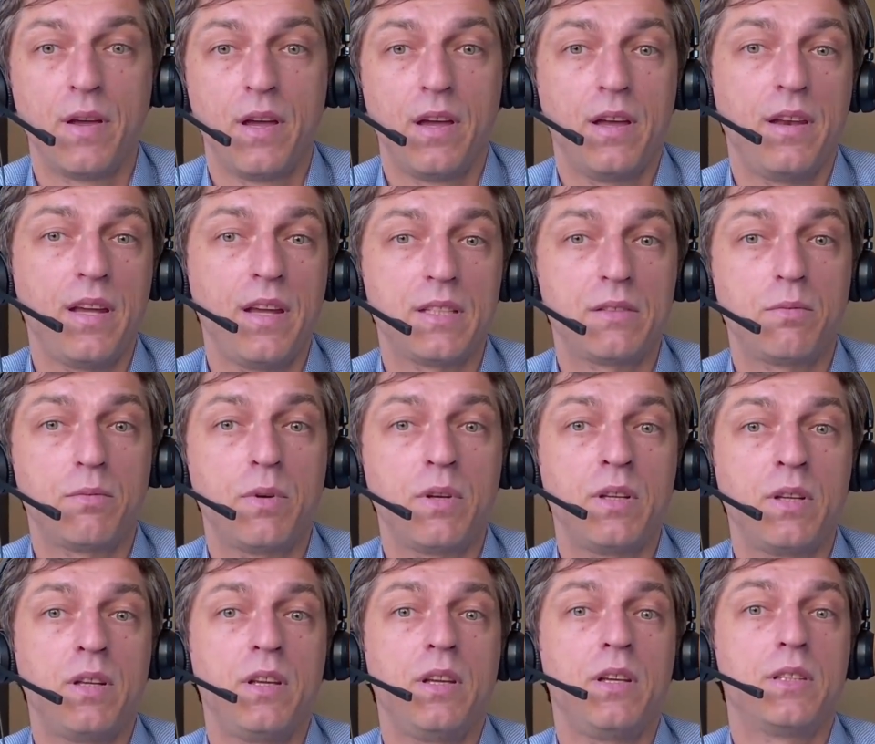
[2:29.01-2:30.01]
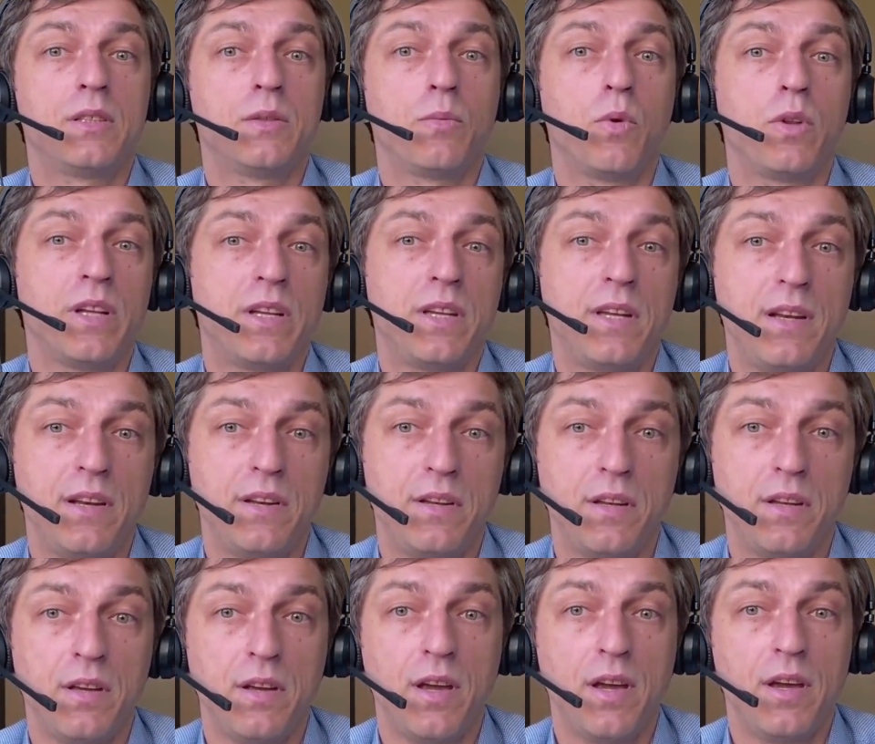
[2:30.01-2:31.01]
The next one is
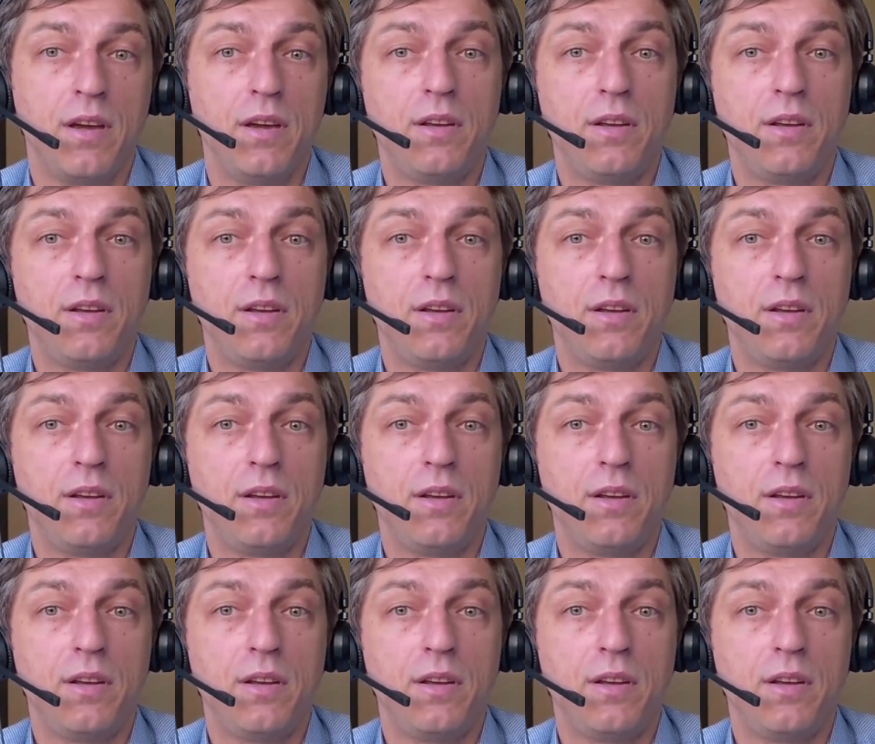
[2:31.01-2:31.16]
volatility.